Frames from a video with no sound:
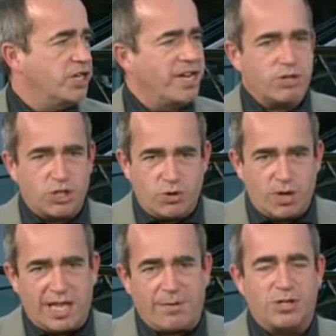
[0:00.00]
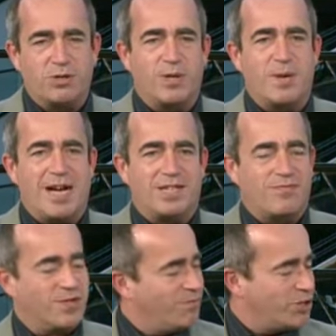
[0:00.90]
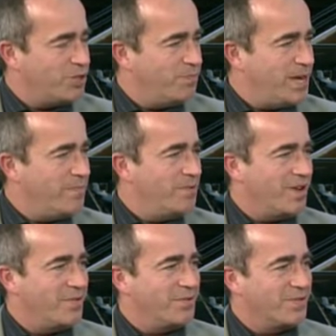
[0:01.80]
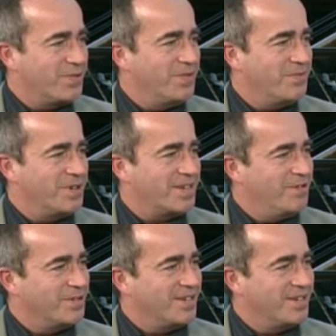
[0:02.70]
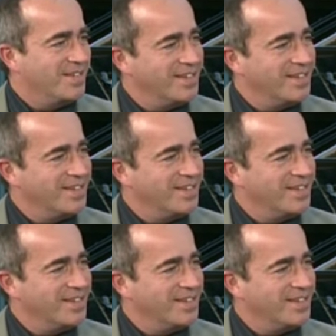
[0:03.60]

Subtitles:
Now, surely that should be a matter for the Russian people, I would have thought. What goes on?